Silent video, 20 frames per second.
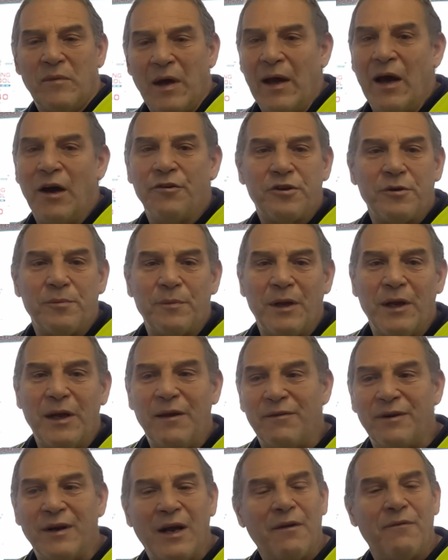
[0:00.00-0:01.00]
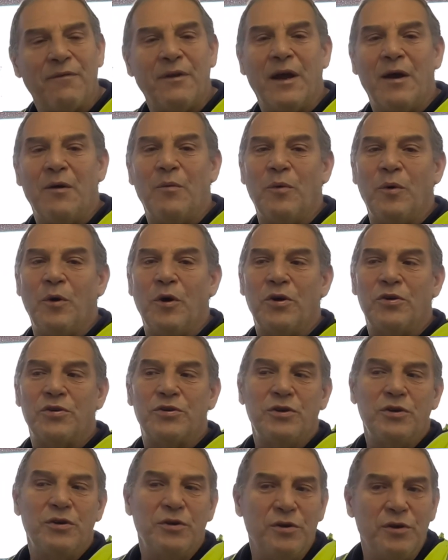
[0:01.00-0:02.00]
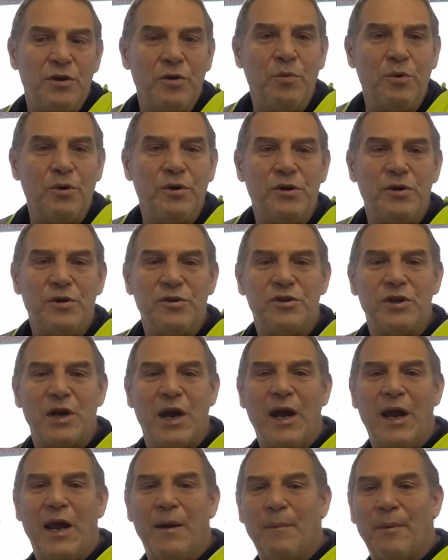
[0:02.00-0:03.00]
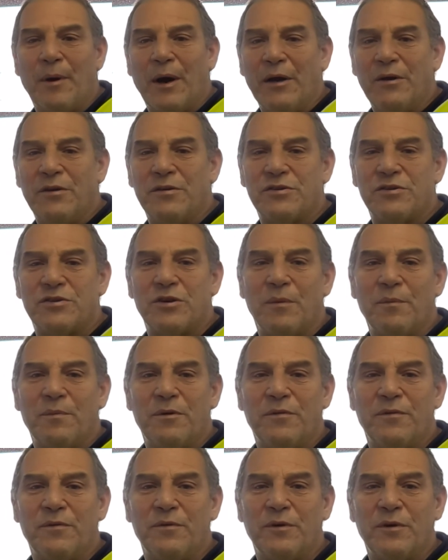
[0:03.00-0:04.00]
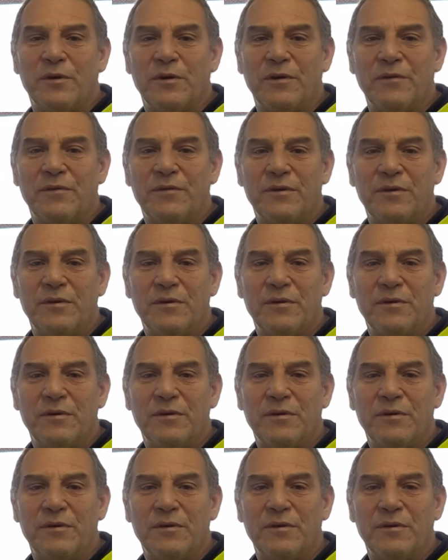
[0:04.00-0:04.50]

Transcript: Ultimately, if none of that works, you would use your handbrake to stop the forklift.